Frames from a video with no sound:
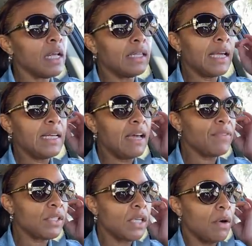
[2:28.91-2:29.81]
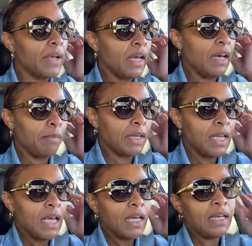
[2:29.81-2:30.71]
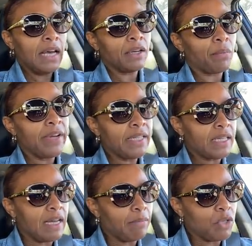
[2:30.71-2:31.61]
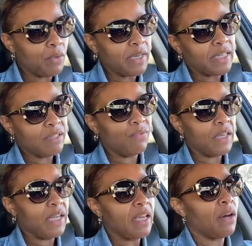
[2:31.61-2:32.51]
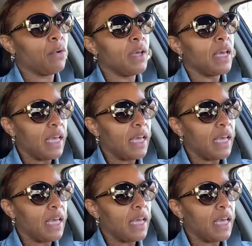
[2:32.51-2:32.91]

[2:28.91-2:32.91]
They never saw it coming. Now, the reason I'm doing this video